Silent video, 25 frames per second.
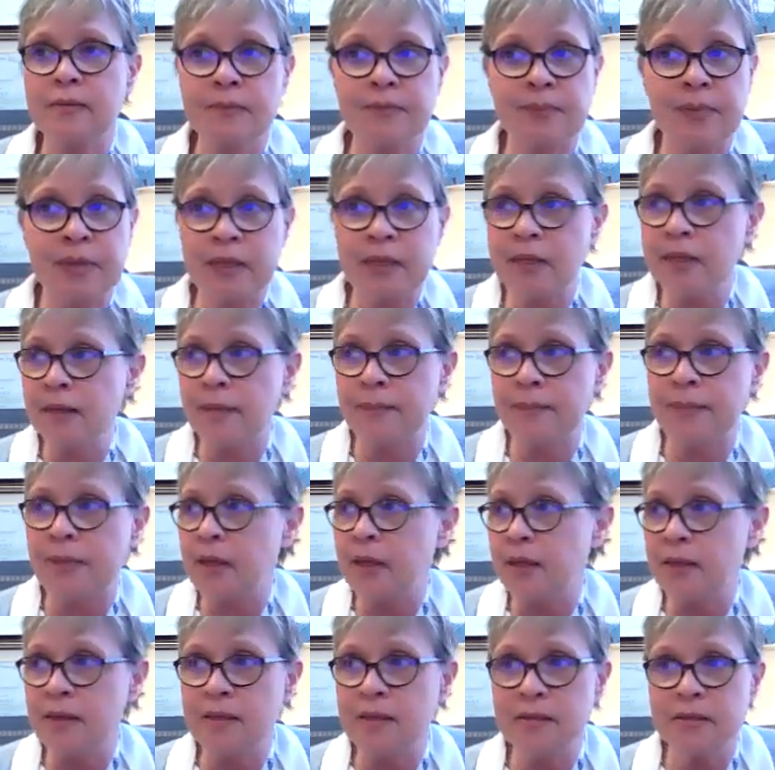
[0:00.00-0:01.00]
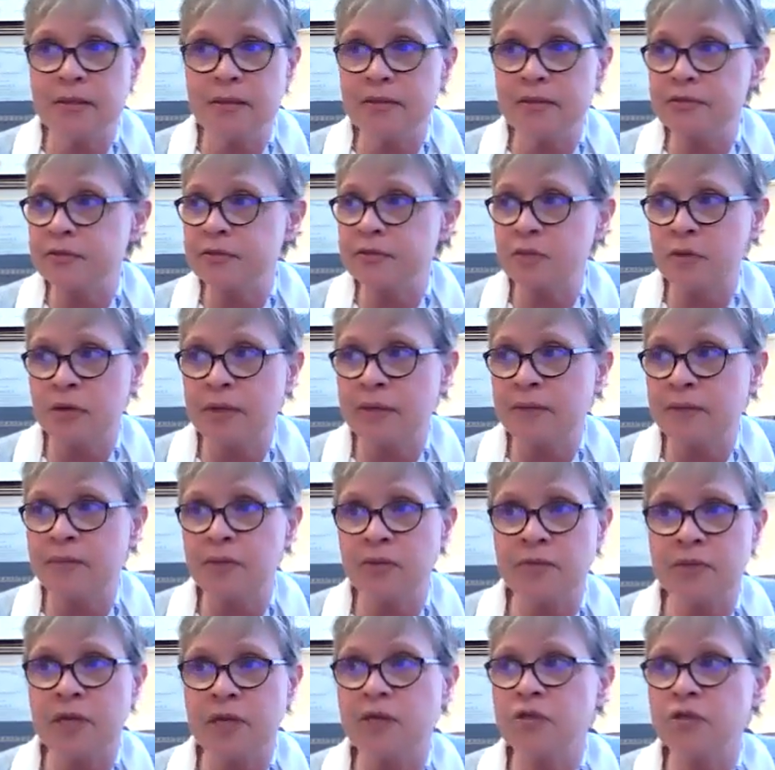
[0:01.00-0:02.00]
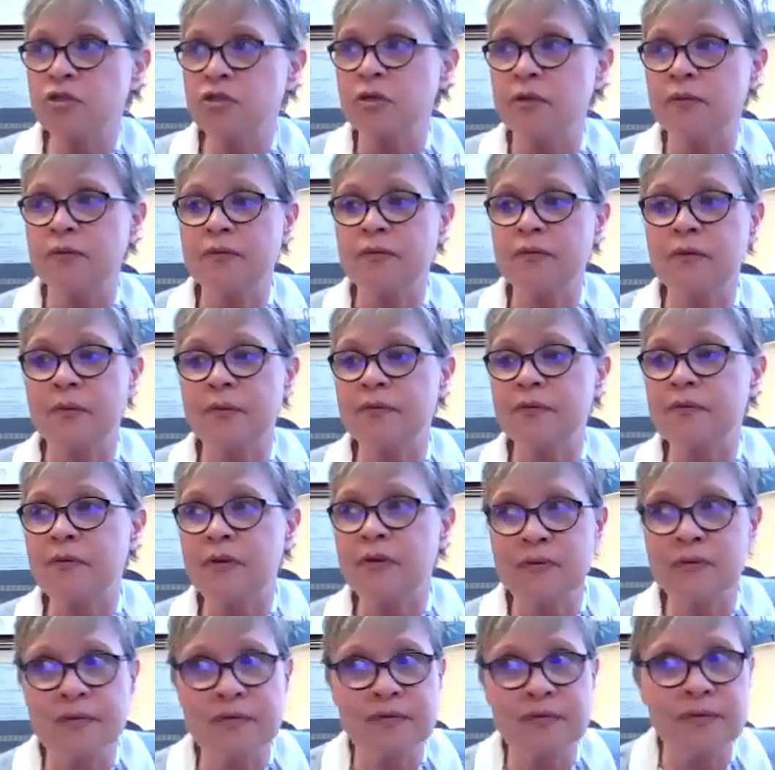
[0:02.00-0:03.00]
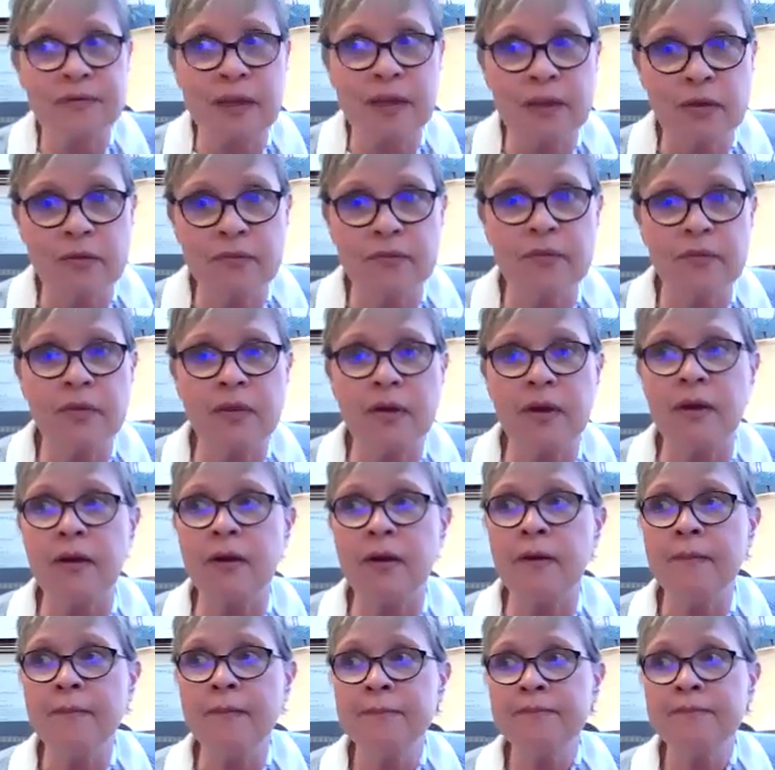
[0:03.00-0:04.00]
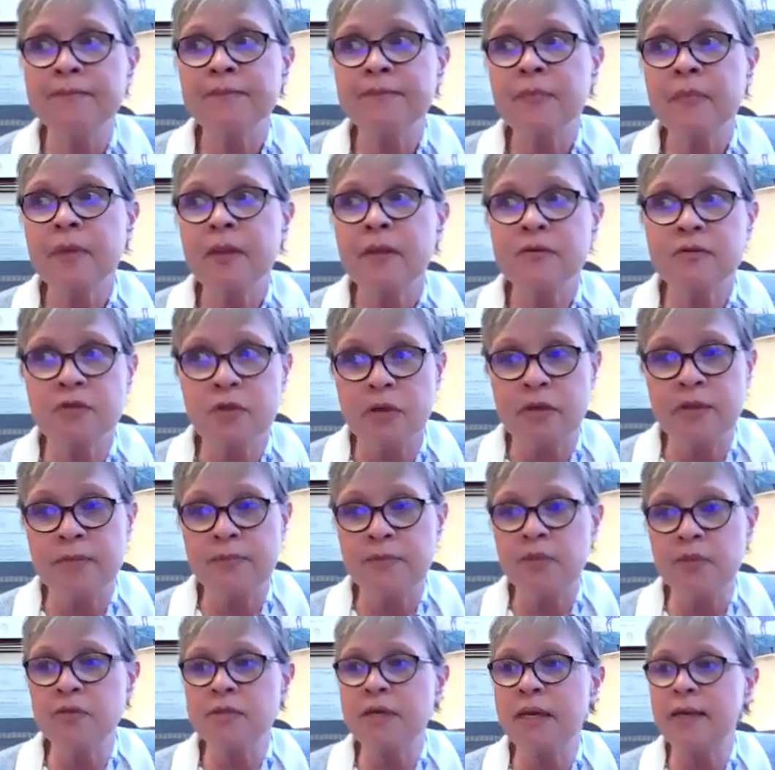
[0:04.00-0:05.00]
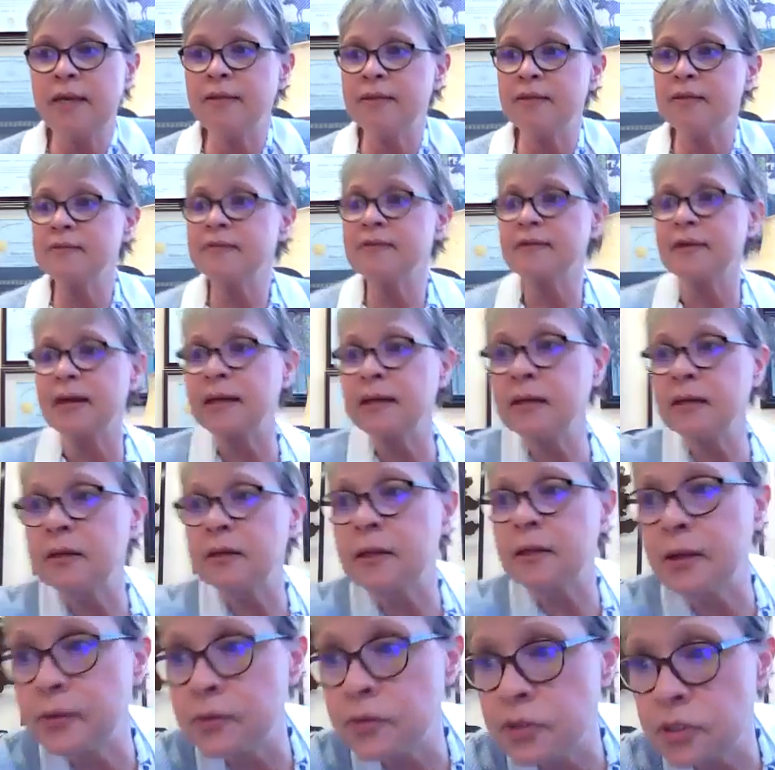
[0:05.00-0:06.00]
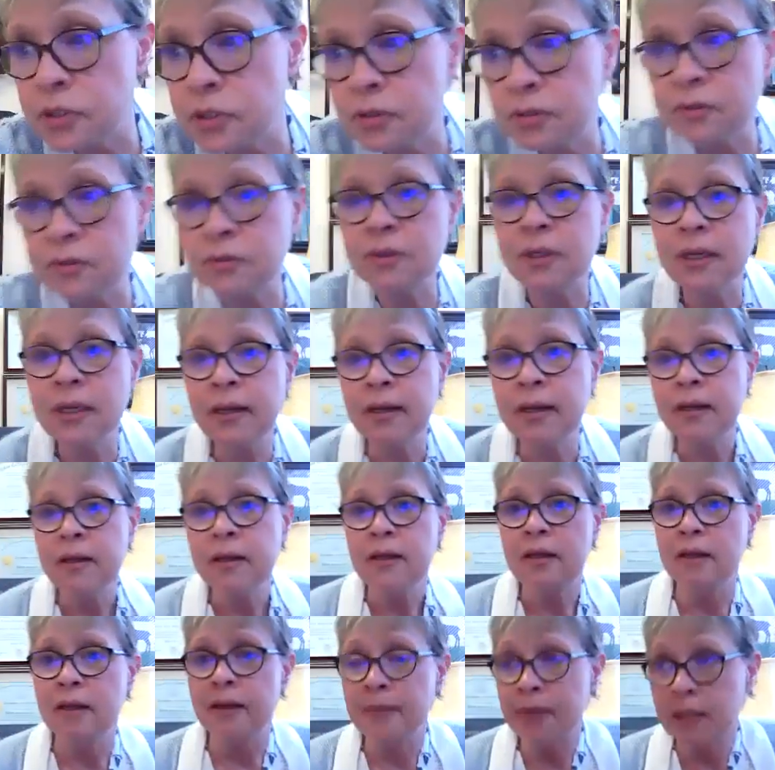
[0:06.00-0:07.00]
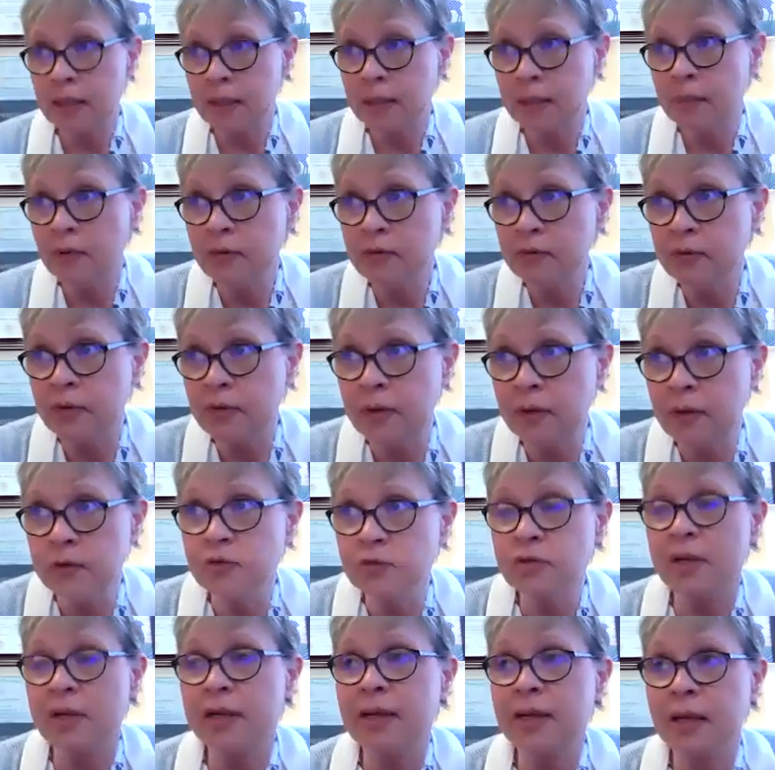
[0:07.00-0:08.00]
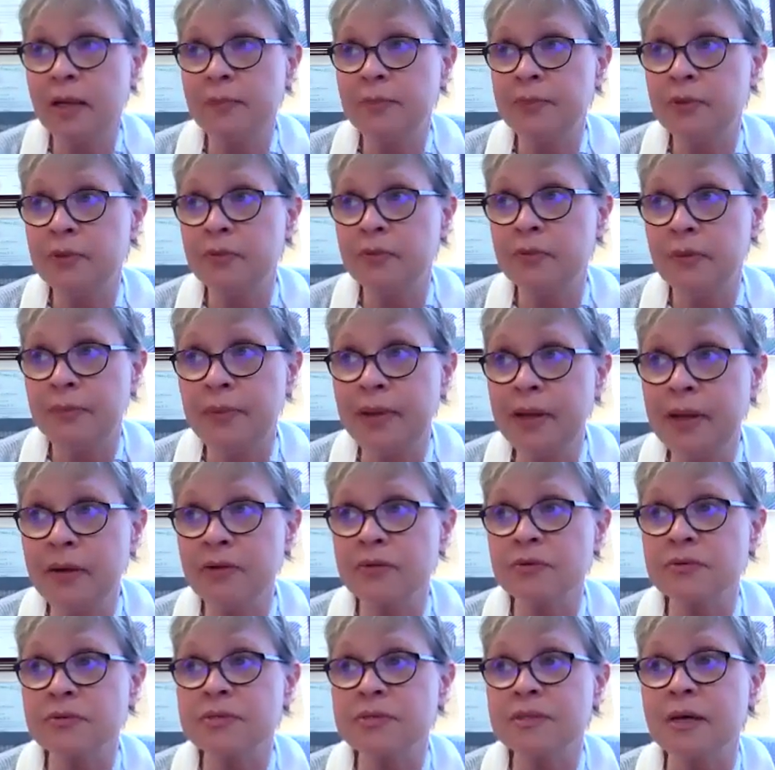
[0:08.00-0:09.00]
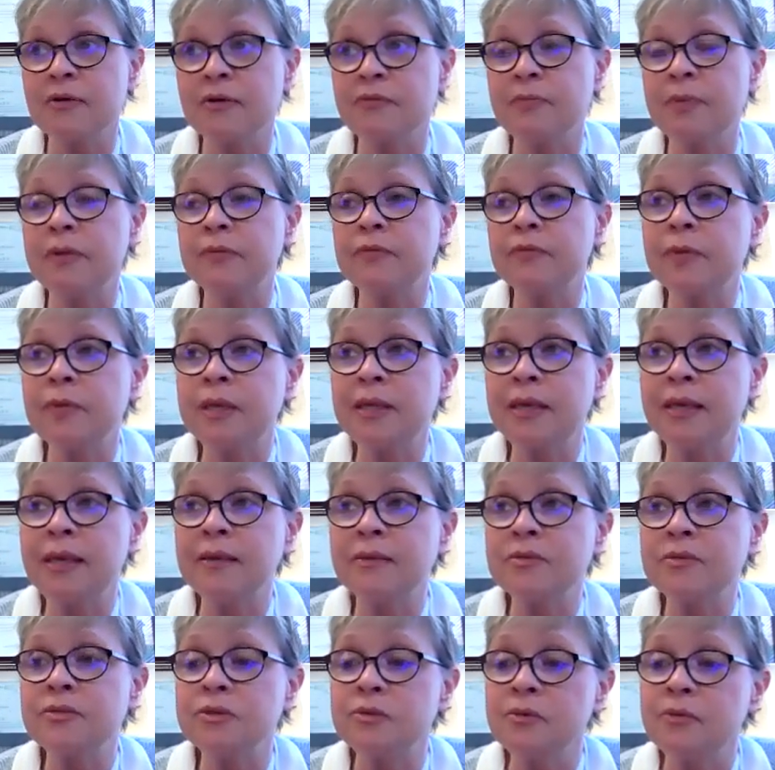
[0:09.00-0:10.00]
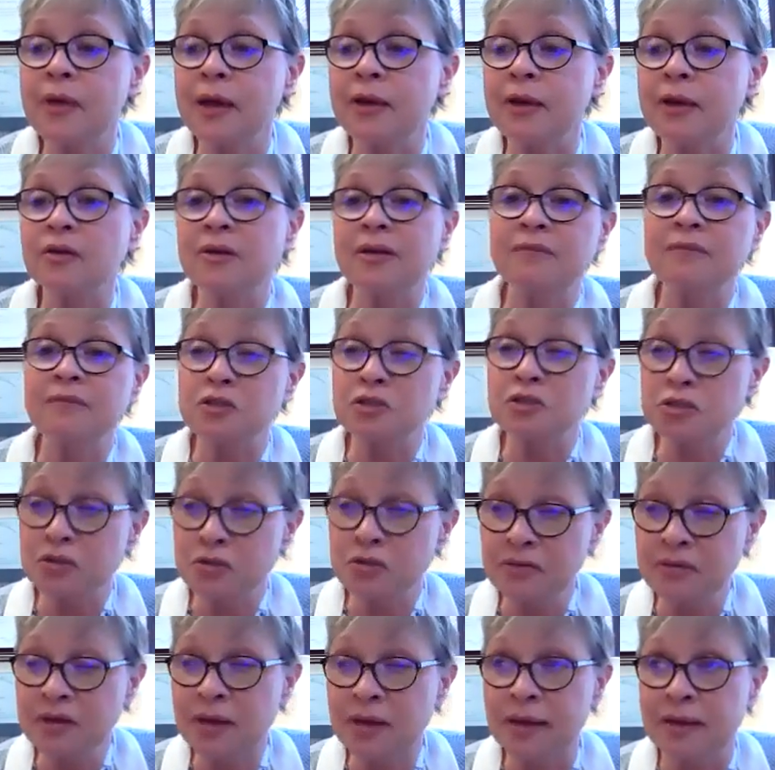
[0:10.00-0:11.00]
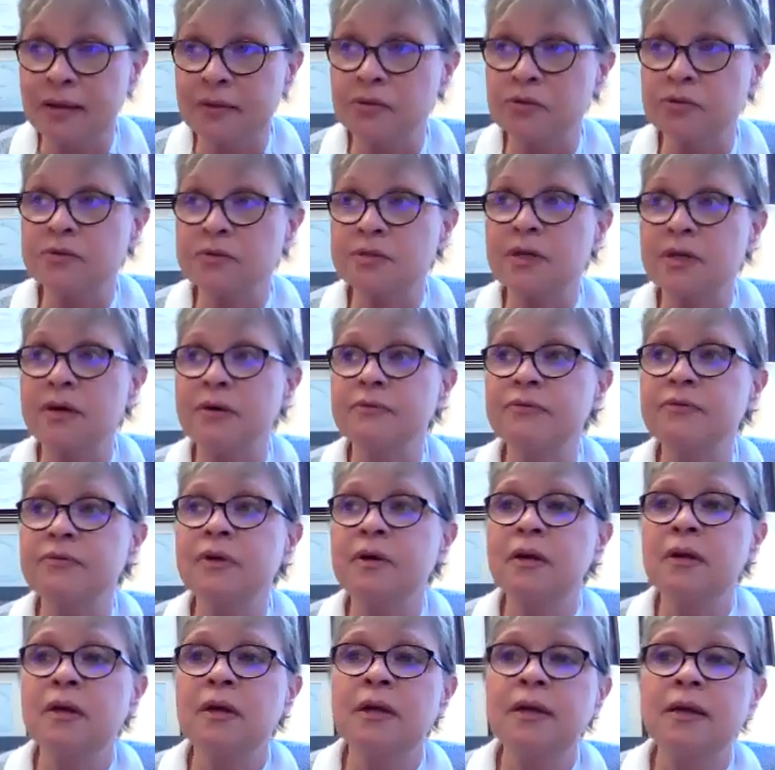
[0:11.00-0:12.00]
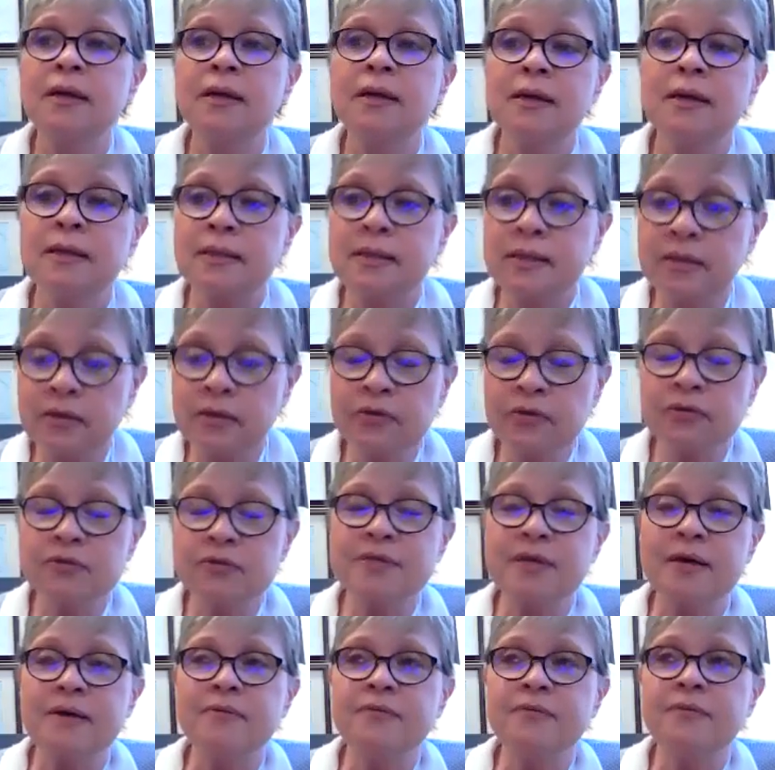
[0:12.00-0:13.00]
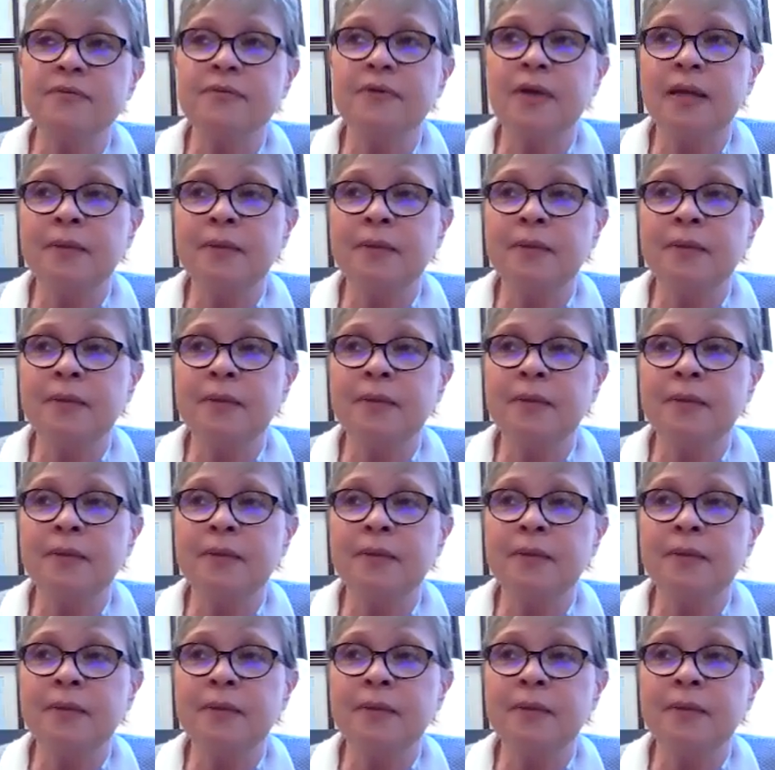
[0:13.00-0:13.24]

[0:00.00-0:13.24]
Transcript: picking up any little starting mutation. So it sees a cell over there starting to mutate, and it's like, dude, I'm going to come over there and try to help you repair yourself. But if we can't do that, you're going to have to turn the gun on yourself and kill yourself.